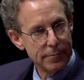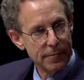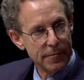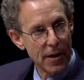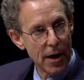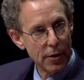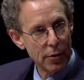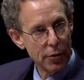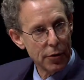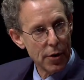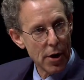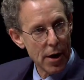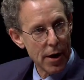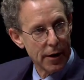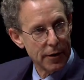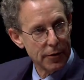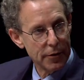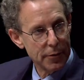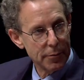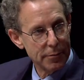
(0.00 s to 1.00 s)
Final
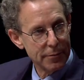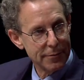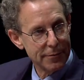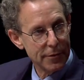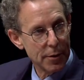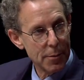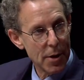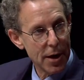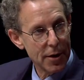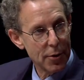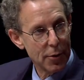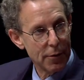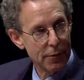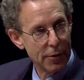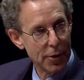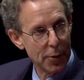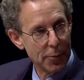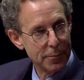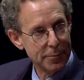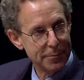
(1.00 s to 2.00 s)
thoughts from either of you.